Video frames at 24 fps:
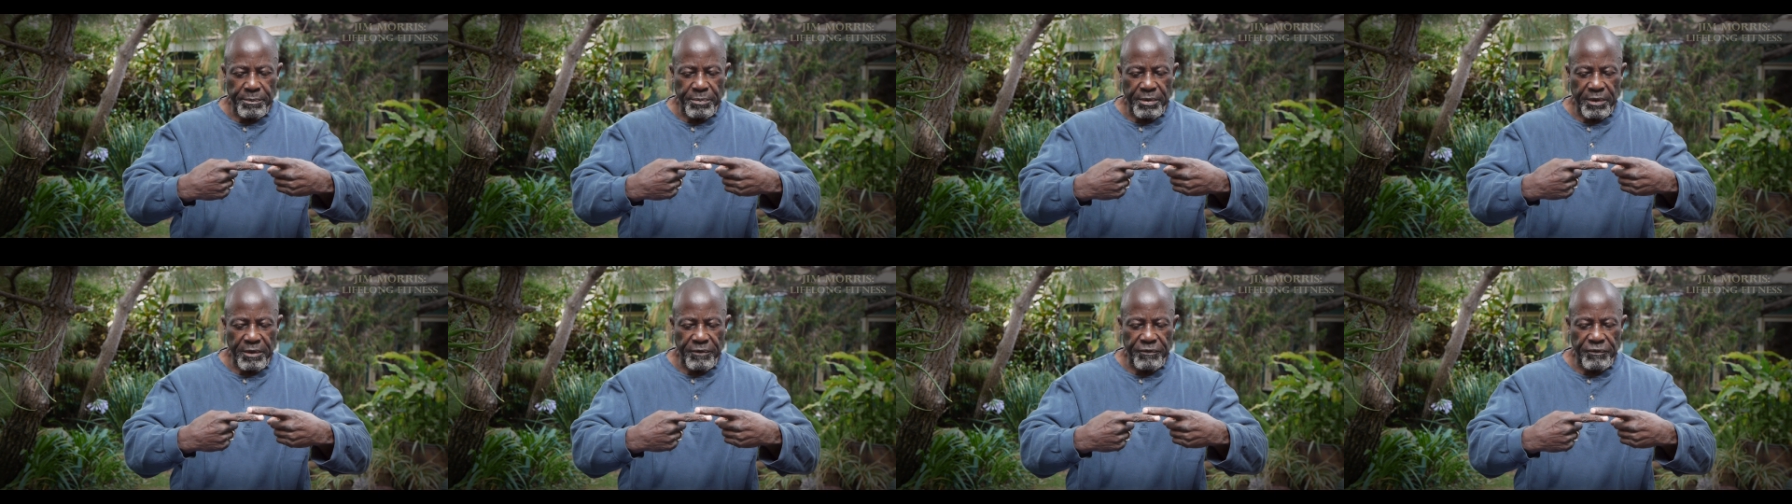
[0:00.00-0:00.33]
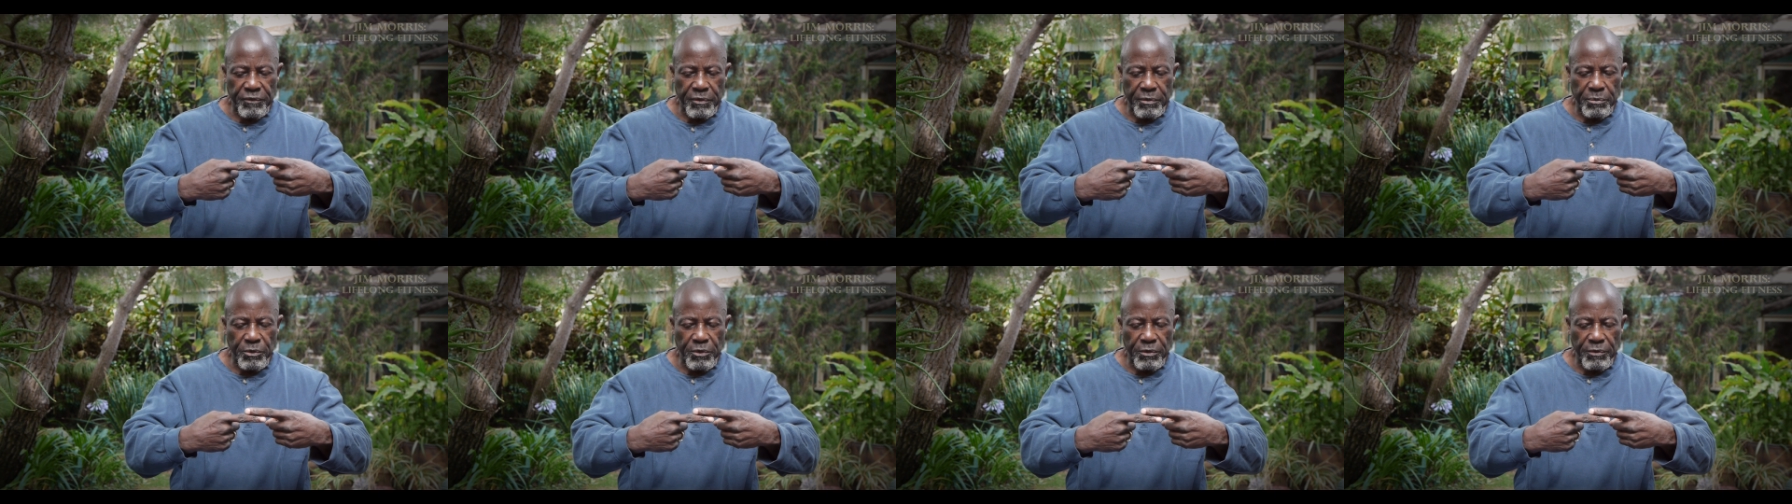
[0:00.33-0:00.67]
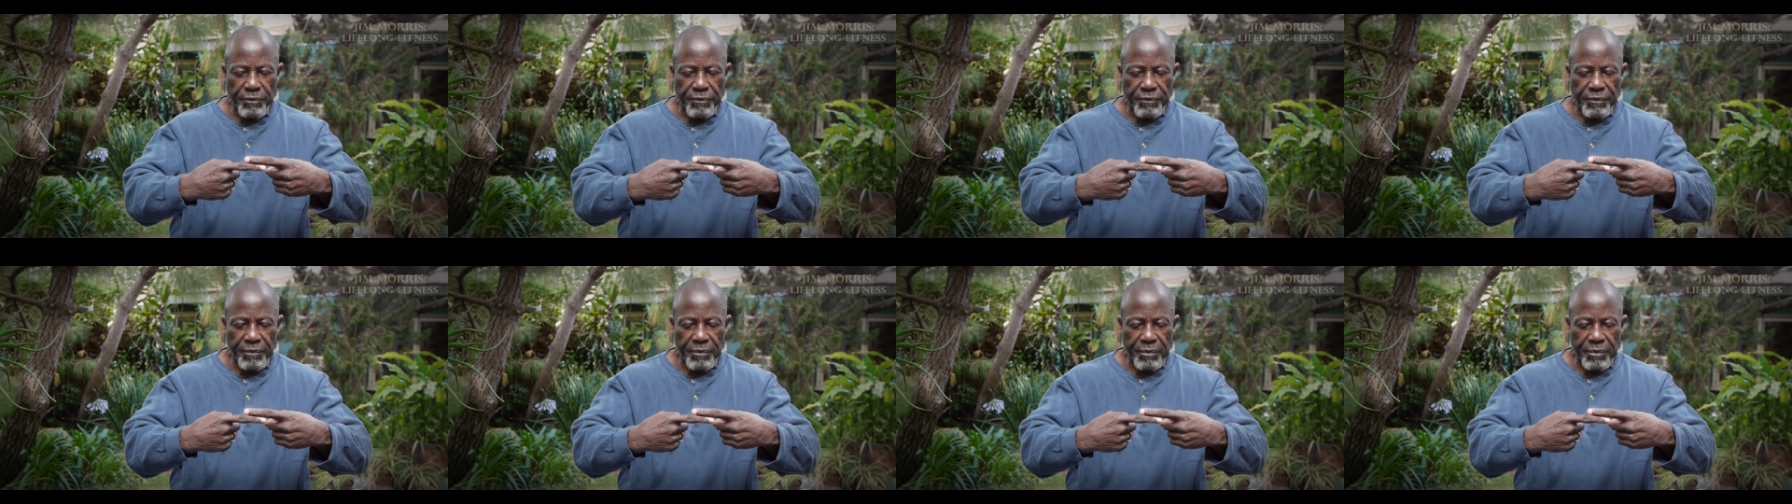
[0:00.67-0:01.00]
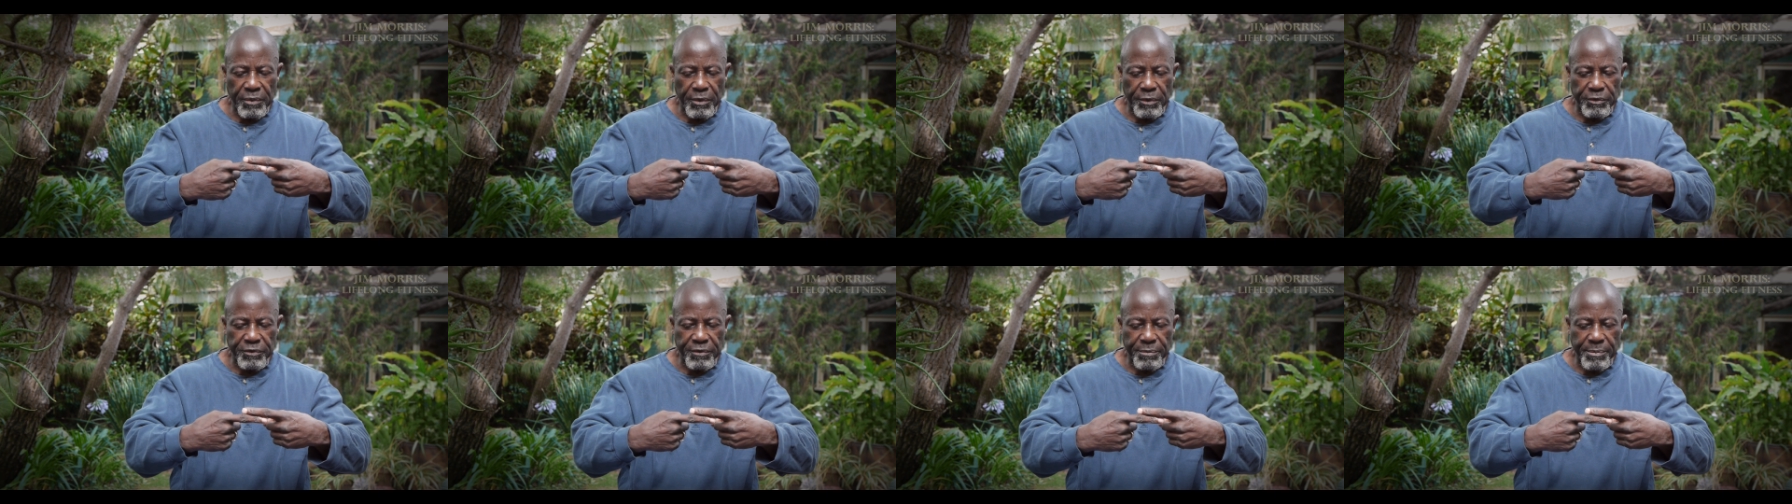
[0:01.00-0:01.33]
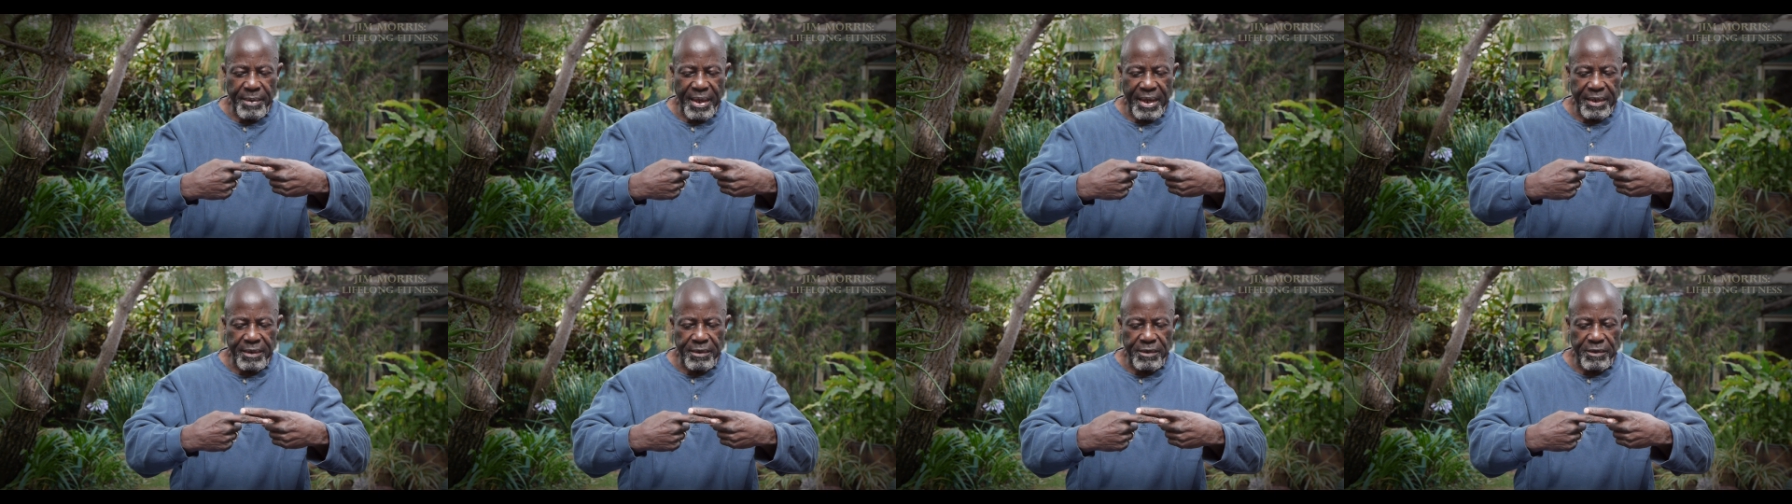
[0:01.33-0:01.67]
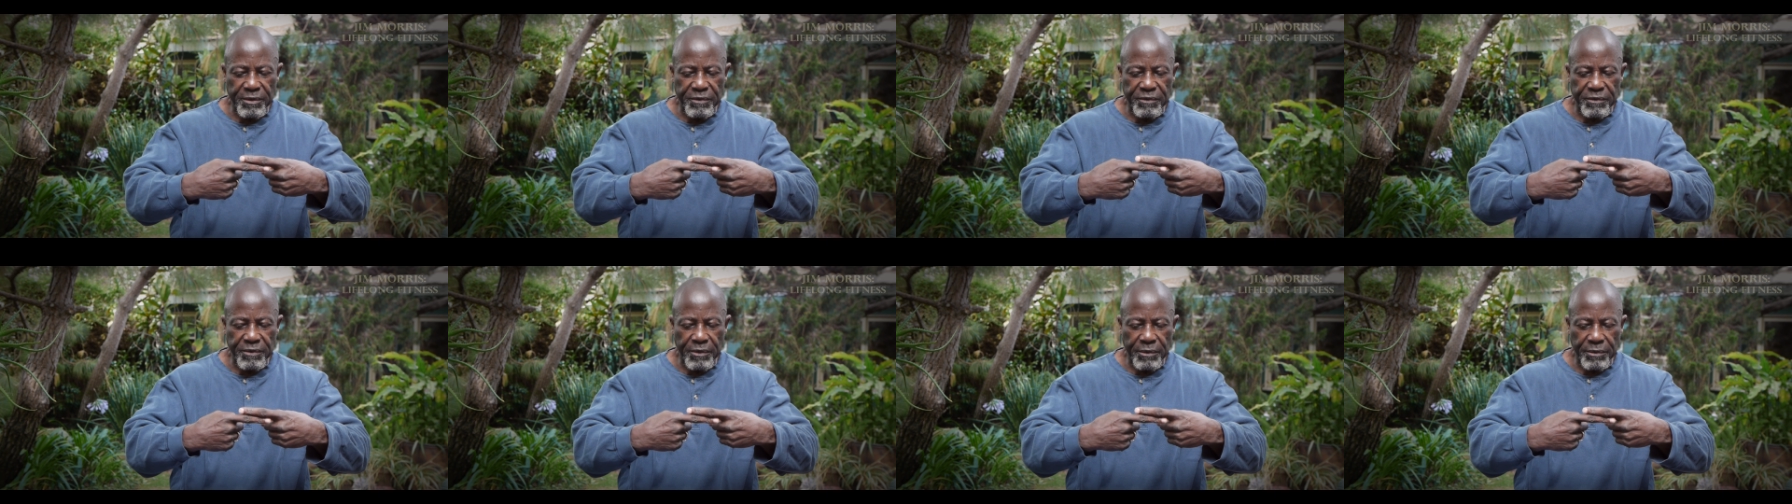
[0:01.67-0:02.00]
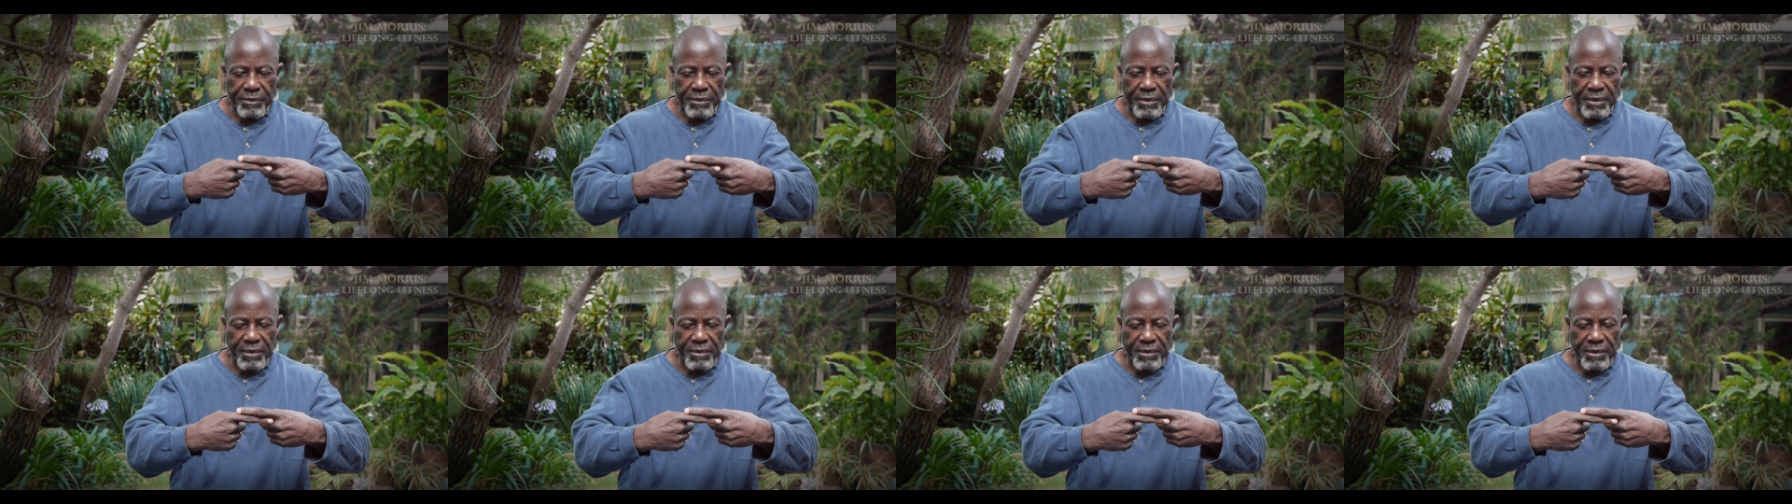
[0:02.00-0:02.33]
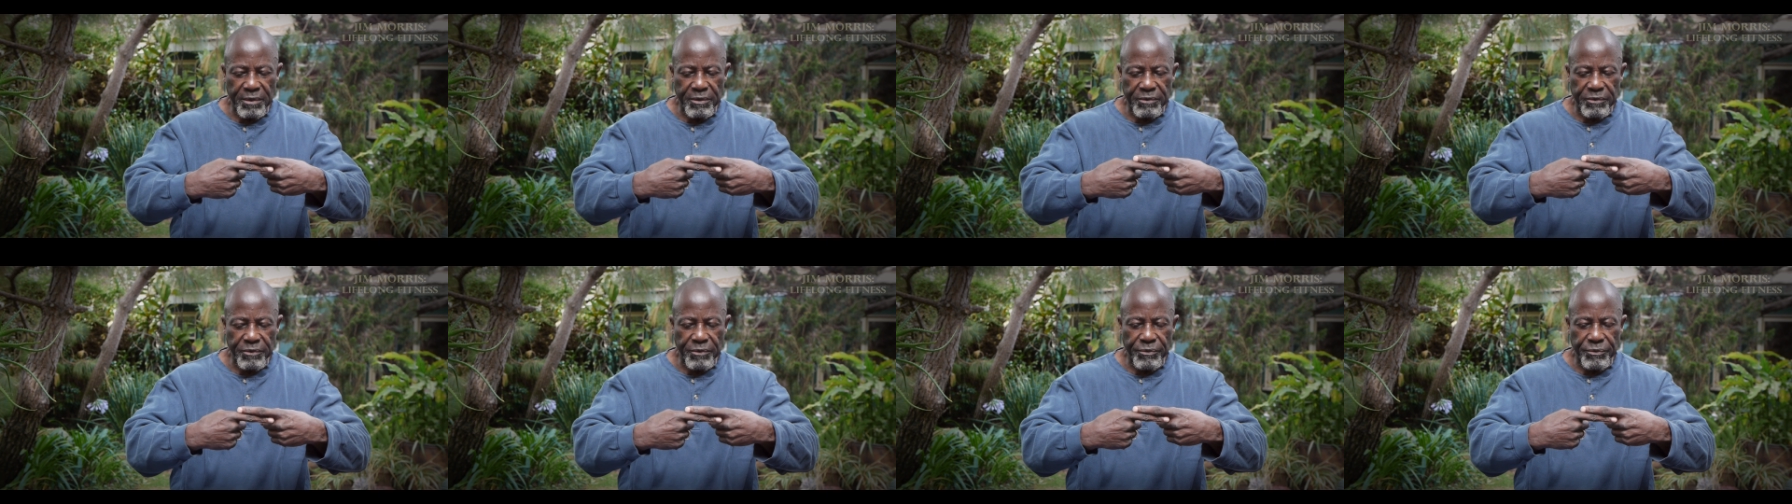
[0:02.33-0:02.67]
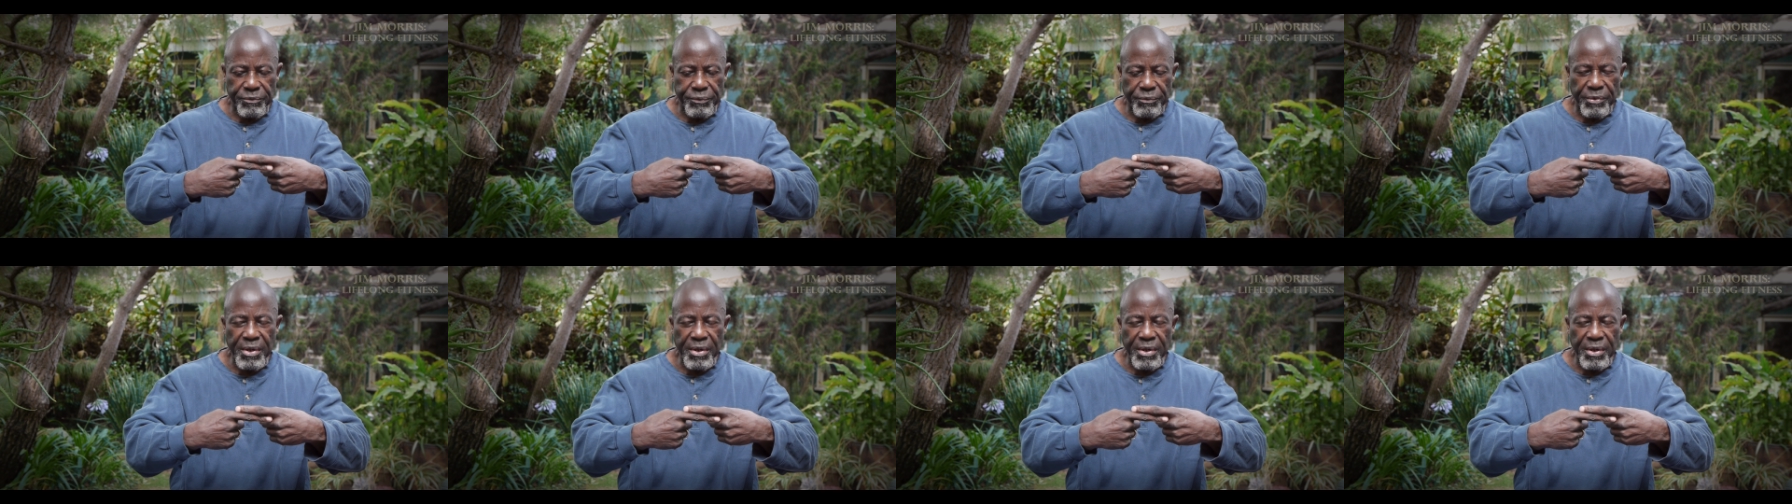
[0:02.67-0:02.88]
But if you move those magnets so that there's